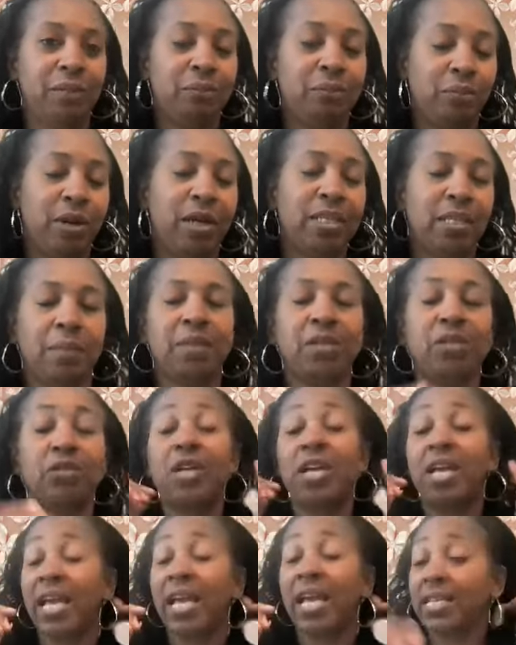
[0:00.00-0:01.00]
break them into,
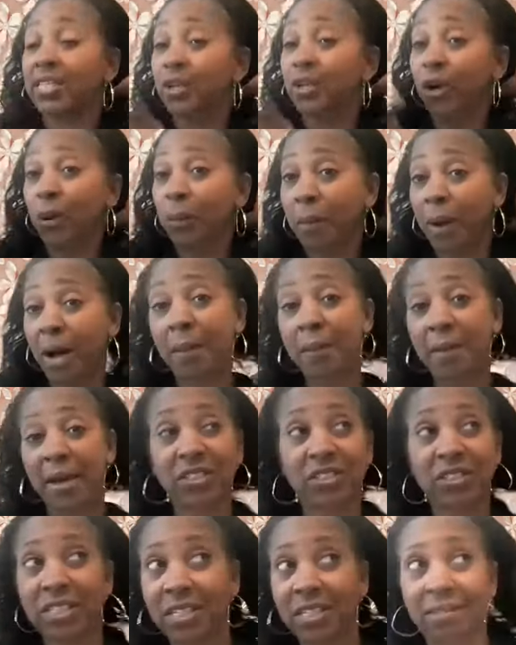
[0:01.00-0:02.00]
and so her mom
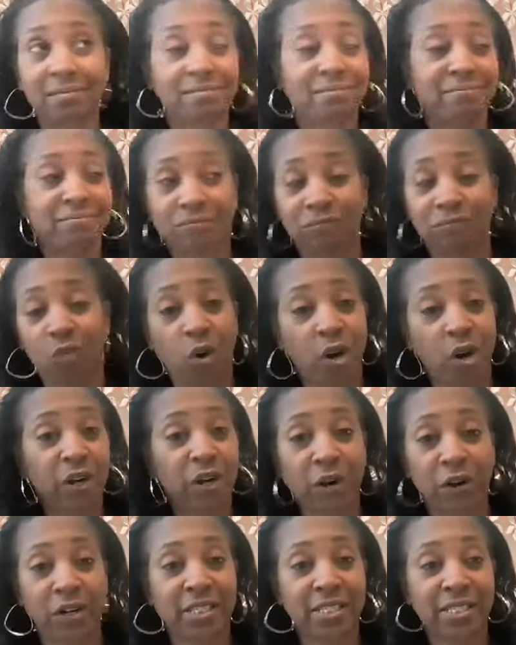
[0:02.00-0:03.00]
actually wanted
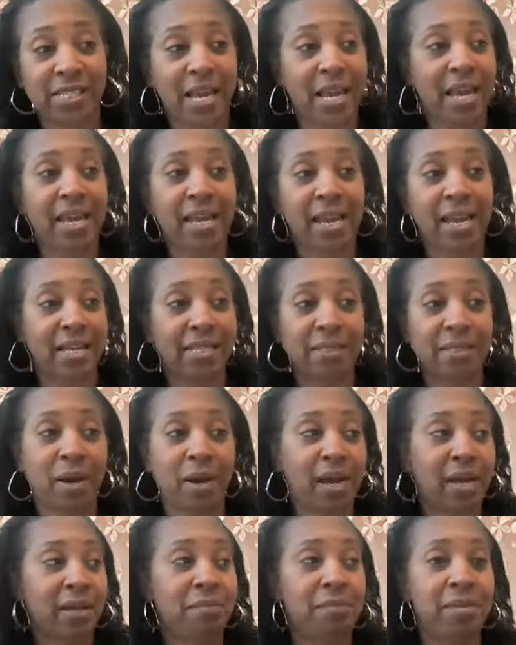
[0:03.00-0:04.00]
her to stay as
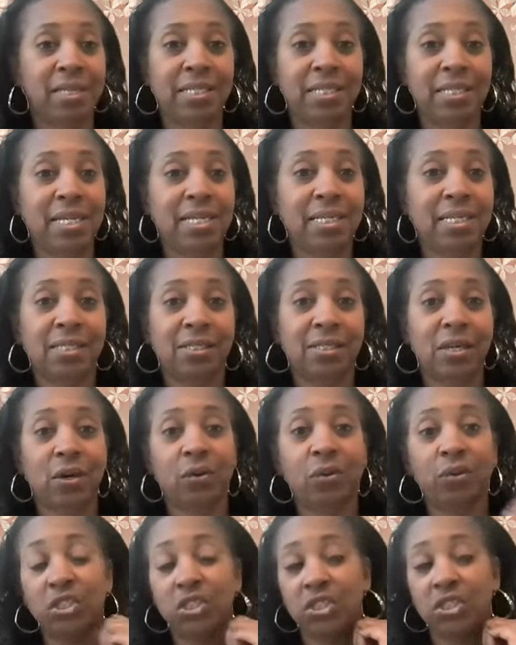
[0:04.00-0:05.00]
my mentee. And
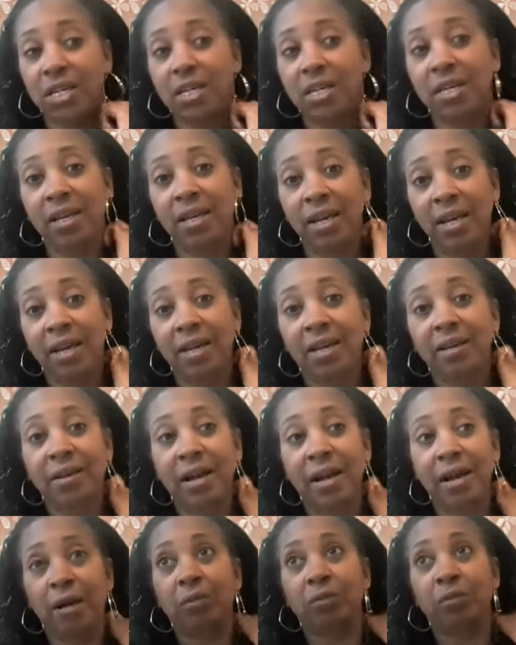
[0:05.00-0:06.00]
so
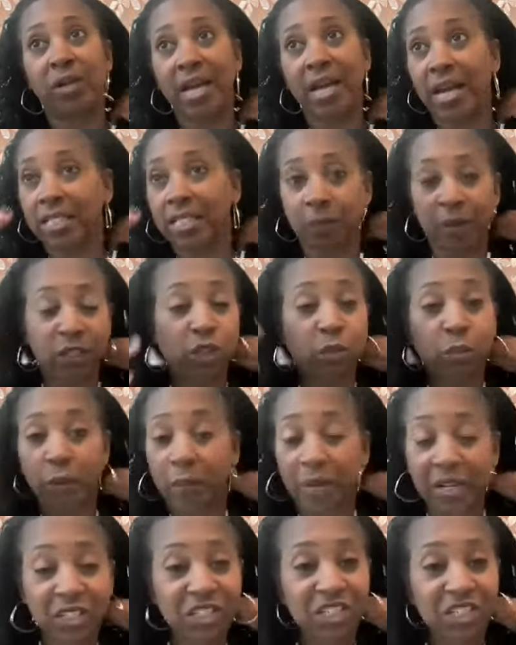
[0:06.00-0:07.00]
we got special
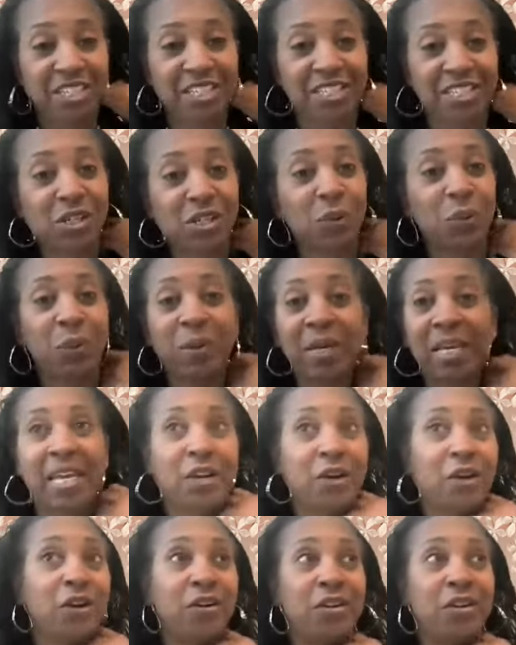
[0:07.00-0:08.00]
permission. So we would get
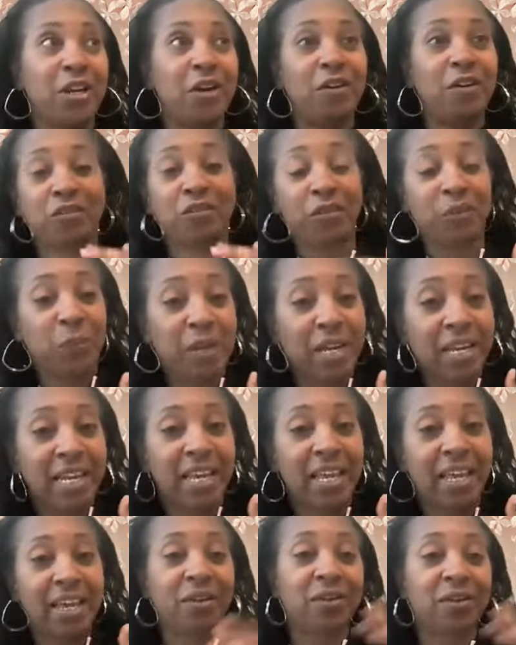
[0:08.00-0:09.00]
her, for the
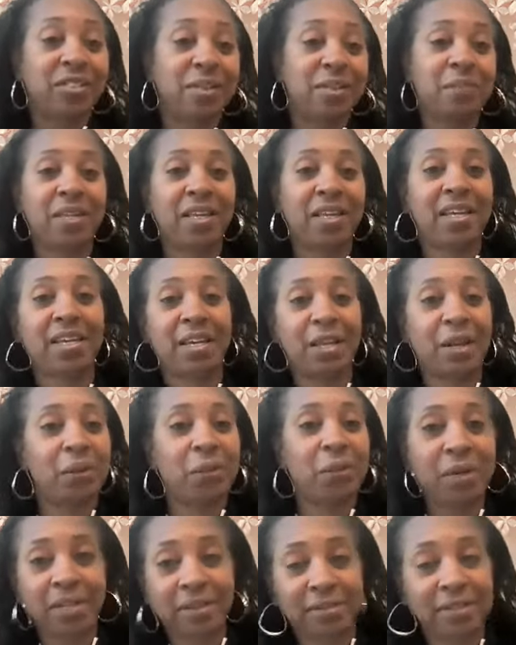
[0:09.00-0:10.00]
weekend or something,
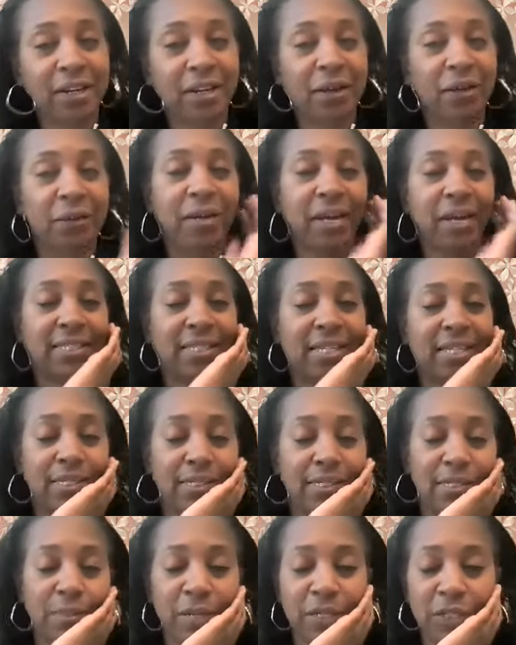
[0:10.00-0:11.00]
we had to get
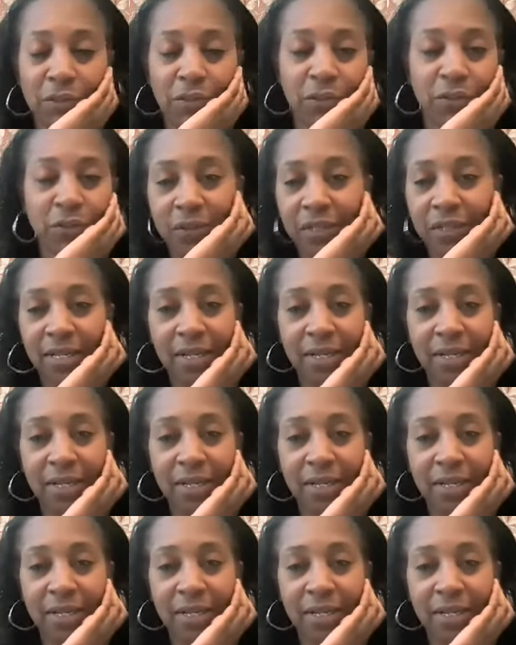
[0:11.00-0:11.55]
special,